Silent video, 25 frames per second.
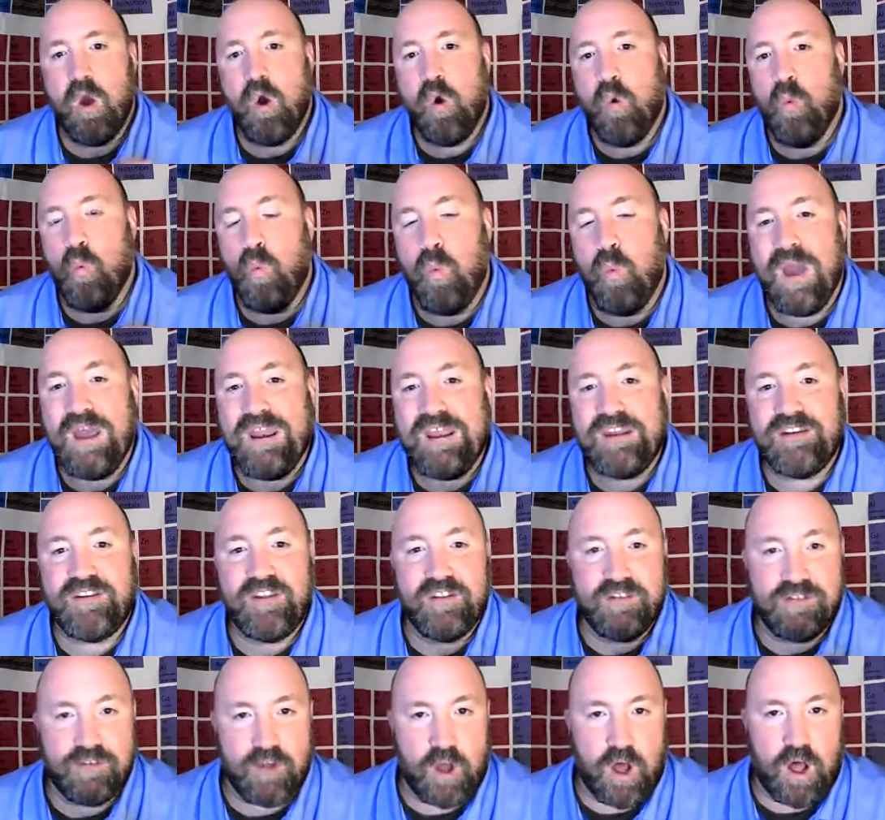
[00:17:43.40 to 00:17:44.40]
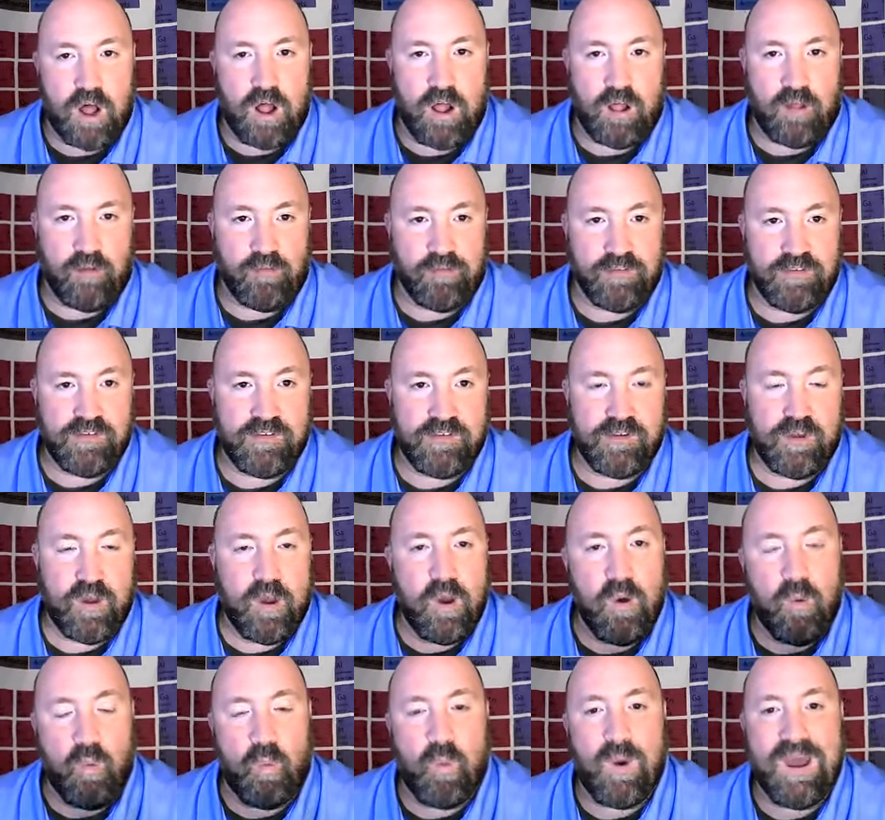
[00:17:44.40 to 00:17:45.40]
When it dissolves,
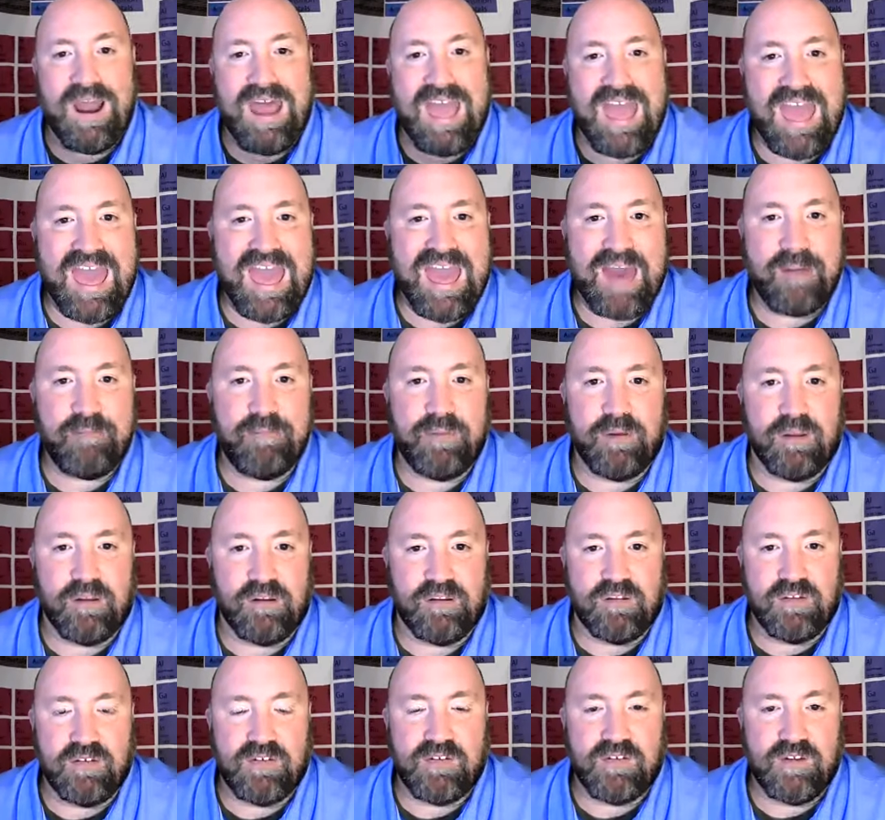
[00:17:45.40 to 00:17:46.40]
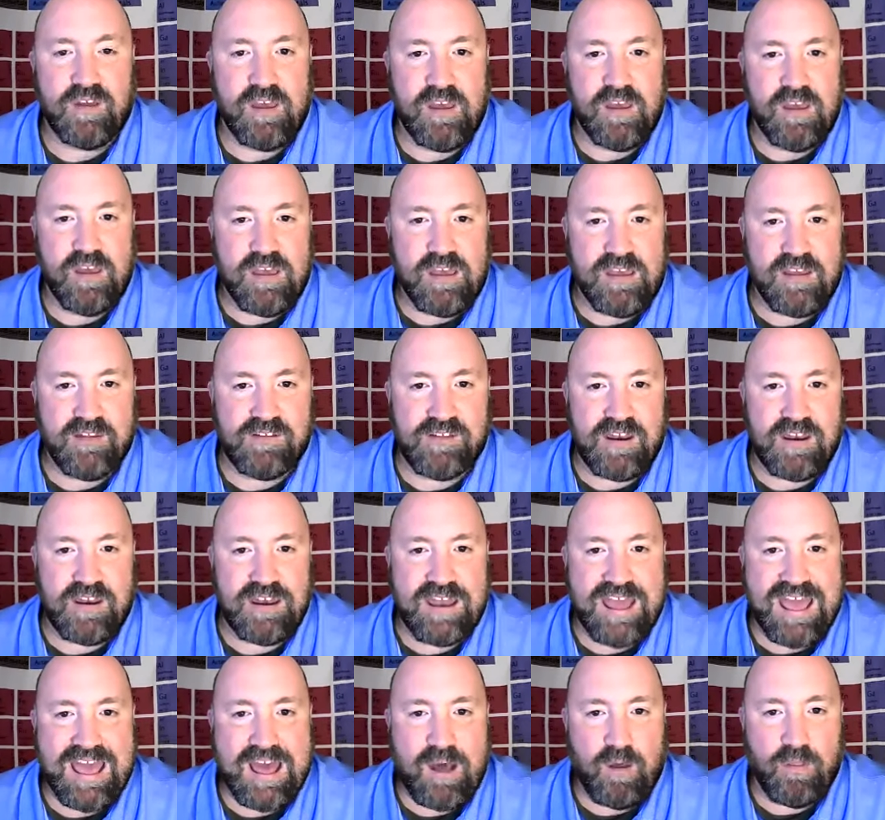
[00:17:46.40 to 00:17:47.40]
what happens is that
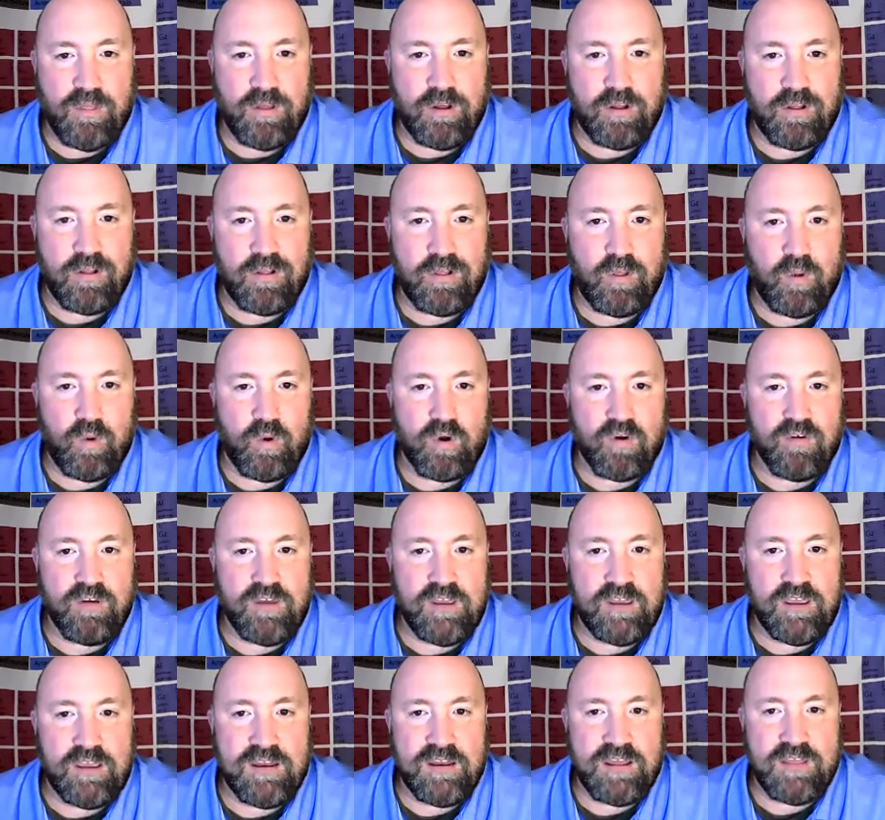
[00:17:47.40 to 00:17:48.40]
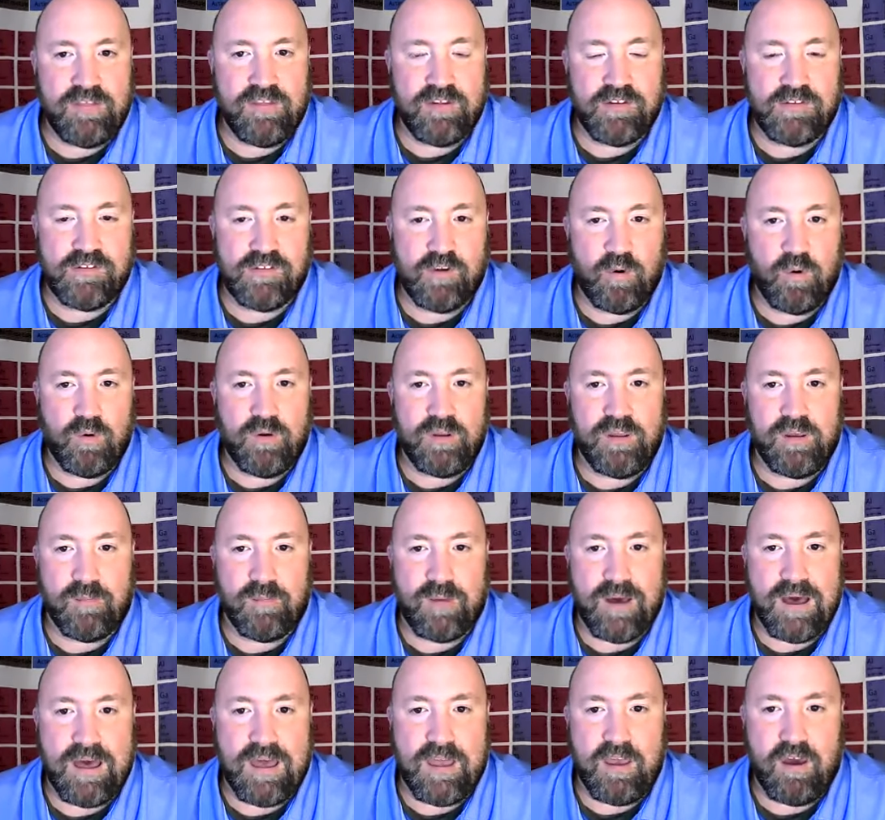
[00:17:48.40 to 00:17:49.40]
now the chlorine and the sodium
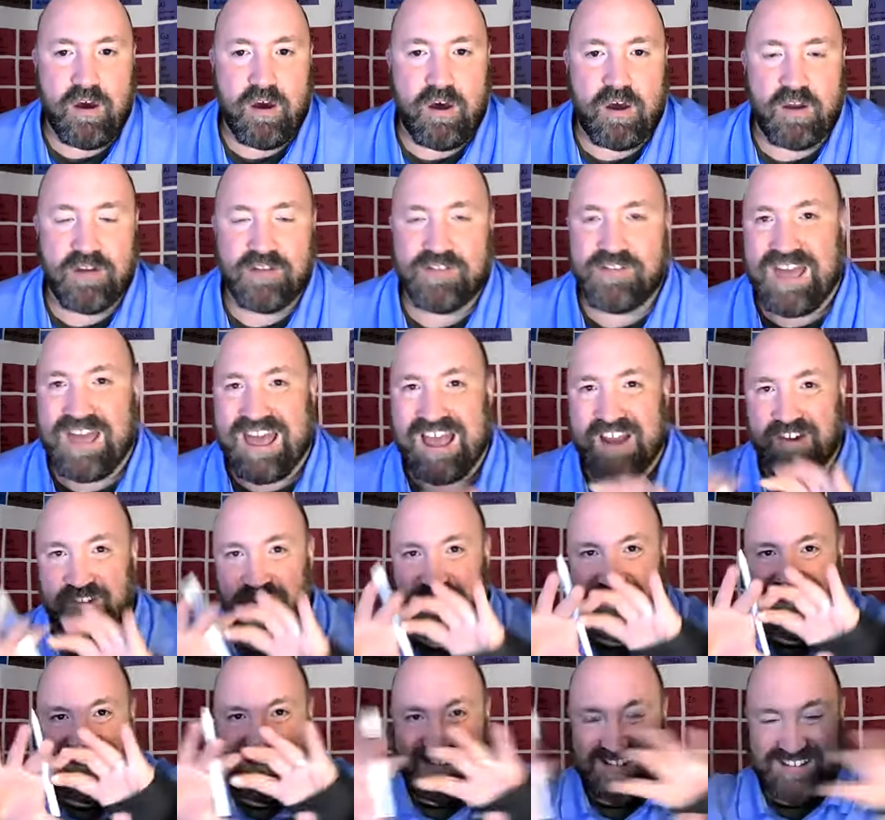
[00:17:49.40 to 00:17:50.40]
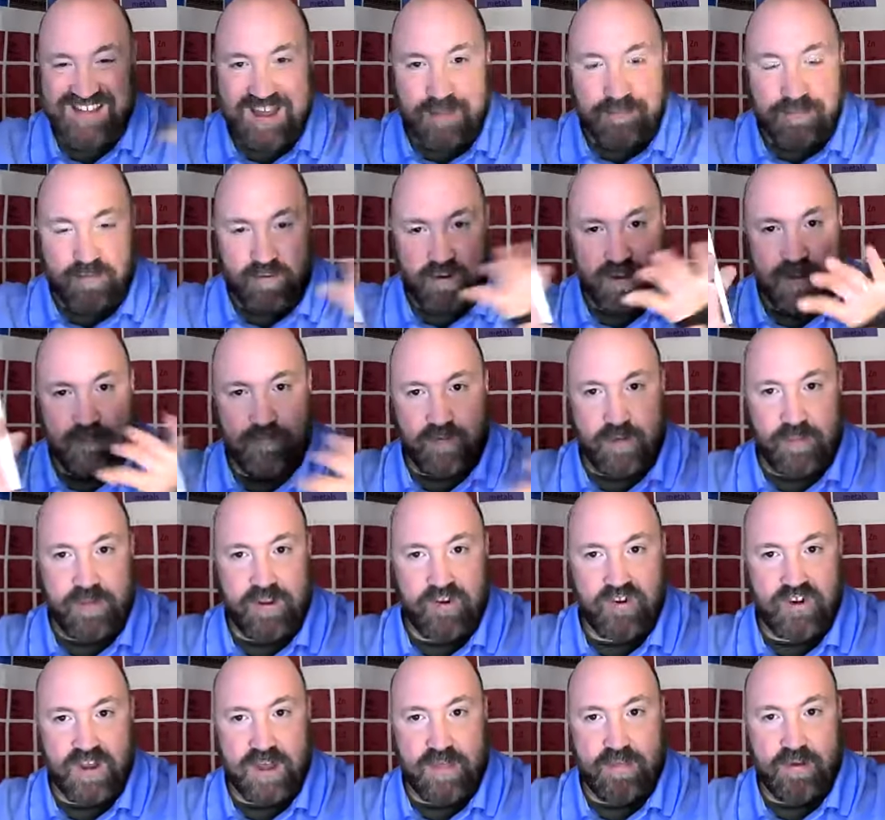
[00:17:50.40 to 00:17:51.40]
ions actually separate from
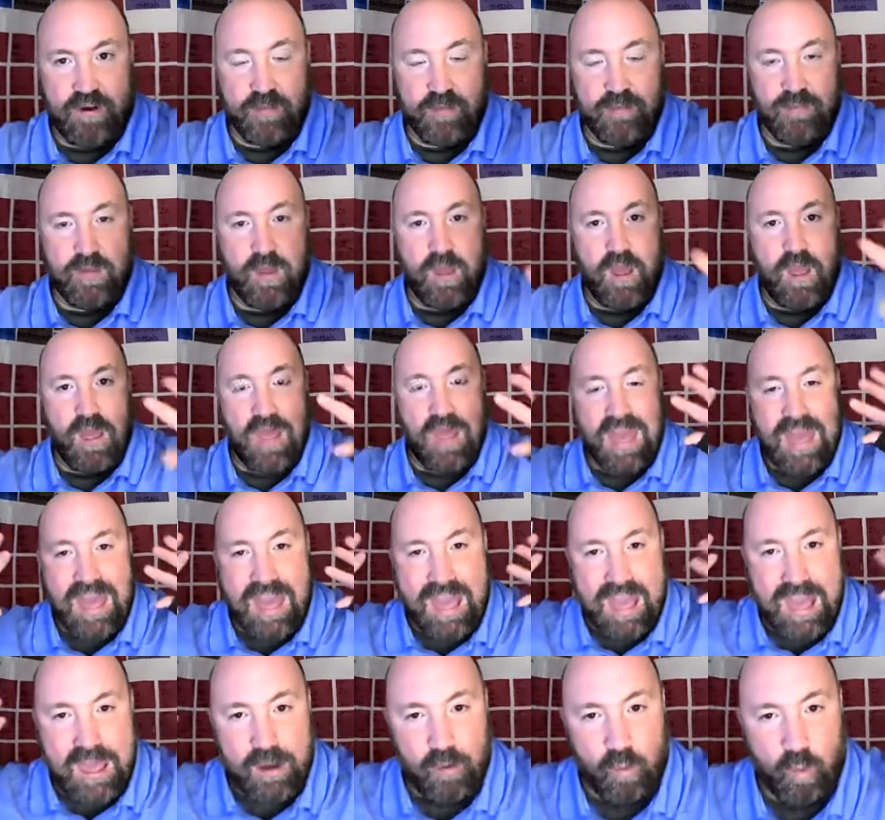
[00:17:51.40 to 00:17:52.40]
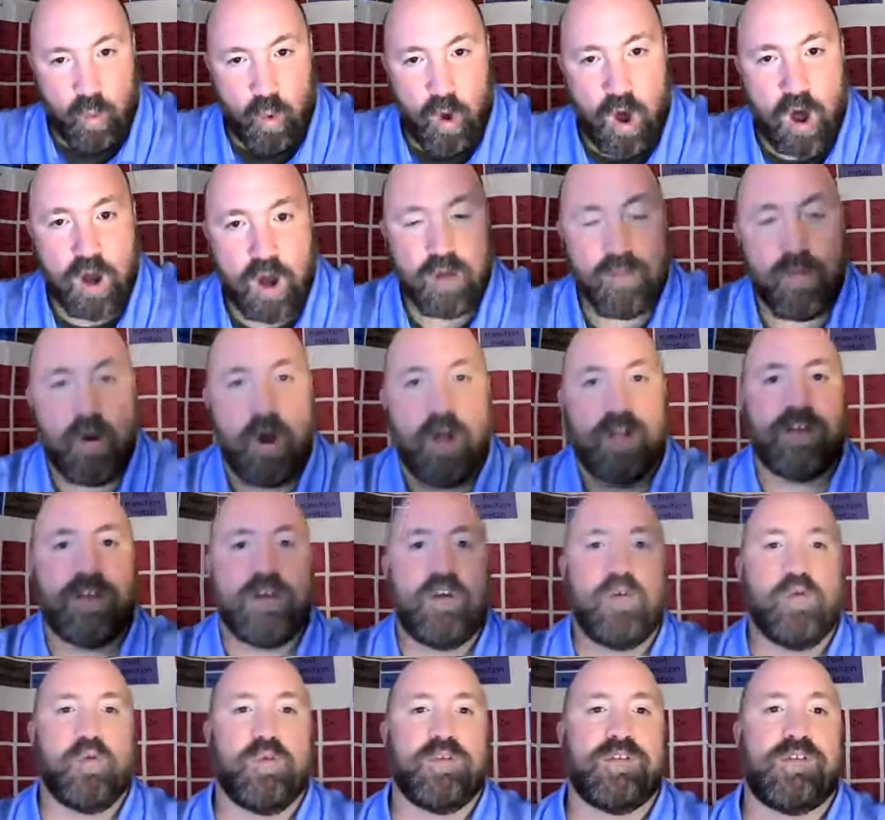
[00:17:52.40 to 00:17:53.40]
each other and water
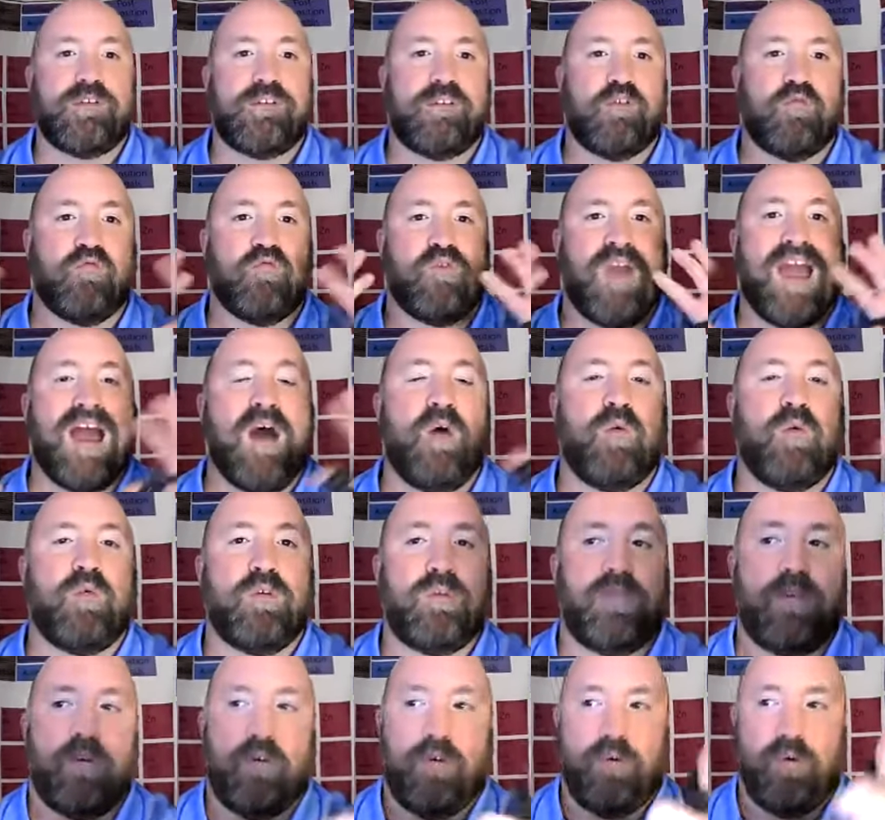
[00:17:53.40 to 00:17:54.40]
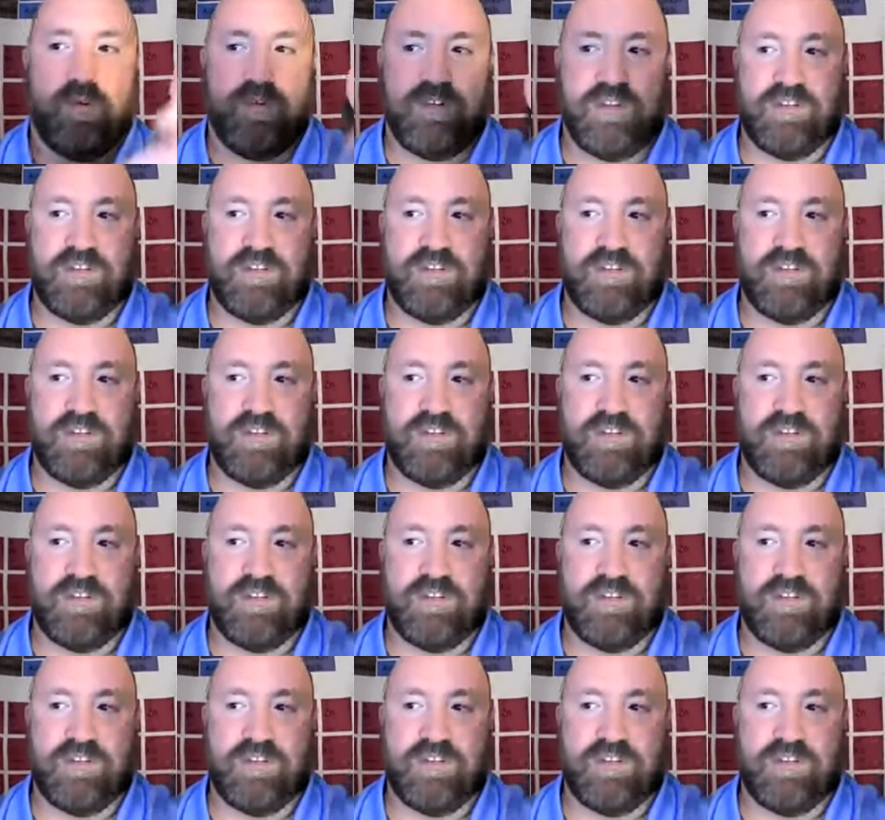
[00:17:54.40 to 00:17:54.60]
molecules surround those.